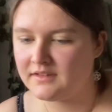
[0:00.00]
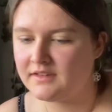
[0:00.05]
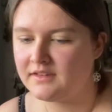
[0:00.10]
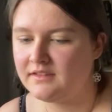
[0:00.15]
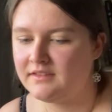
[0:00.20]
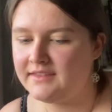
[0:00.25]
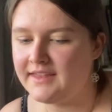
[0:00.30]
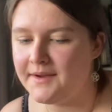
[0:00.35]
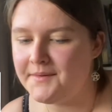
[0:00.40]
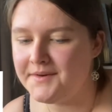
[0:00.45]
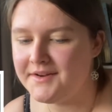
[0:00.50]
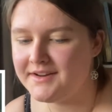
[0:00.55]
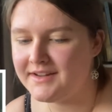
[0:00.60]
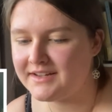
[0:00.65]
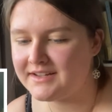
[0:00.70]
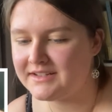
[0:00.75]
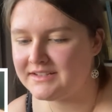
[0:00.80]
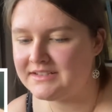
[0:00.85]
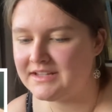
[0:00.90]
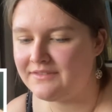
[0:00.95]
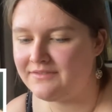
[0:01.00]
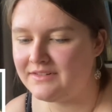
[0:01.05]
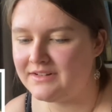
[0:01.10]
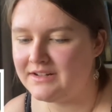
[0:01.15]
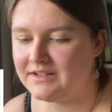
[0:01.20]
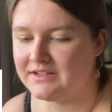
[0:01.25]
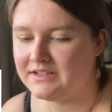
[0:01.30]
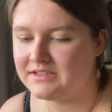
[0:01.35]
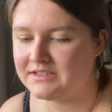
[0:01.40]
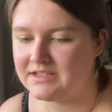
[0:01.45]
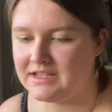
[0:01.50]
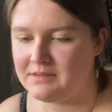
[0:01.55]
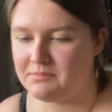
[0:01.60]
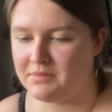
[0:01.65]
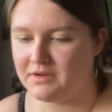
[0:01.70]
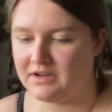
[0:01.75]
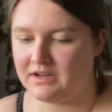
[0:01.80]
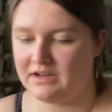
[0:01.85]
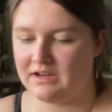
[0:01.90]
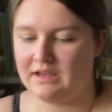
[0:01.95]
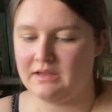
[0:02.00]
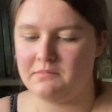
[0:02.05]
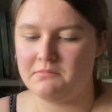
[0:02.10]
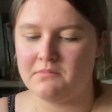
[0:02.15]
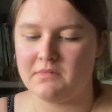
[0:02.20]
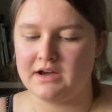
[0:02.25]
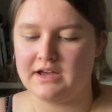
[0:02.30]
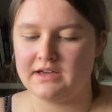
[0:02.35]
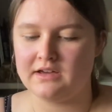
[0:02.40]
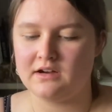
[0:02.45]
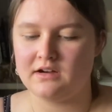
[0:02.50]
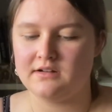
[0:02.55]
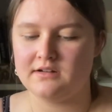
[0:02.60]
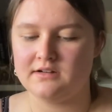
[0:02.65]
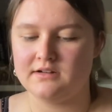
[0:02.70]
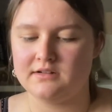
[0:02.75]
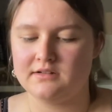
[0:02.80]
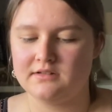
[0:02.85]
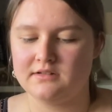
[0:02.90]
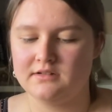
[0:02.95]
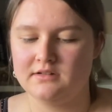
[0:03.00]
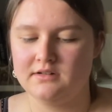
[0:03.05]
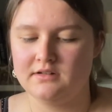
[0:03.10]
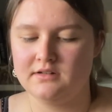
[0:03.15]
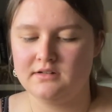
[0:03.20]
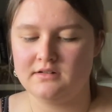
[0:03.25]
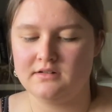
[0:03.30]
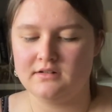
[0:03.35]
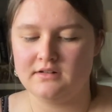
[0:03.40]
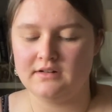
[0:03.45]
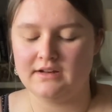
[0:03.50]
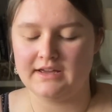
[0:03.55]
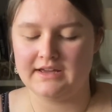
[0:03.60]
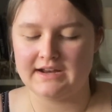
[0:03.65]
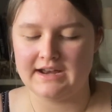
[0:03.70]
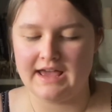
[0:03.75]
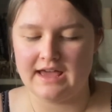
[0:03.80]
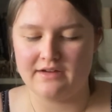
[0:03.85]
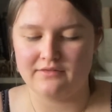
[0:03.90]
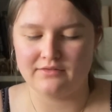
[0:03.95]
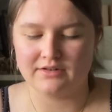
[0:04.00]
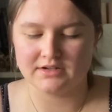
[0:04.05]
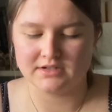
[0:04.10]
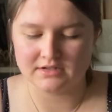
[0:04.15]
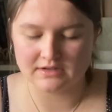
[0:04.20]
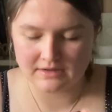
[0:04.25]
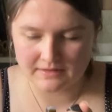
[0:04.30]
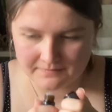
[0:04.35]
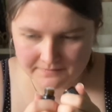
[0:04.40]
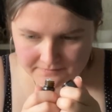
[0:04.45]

That one I could definitely see putting it in my car on like an air freshener.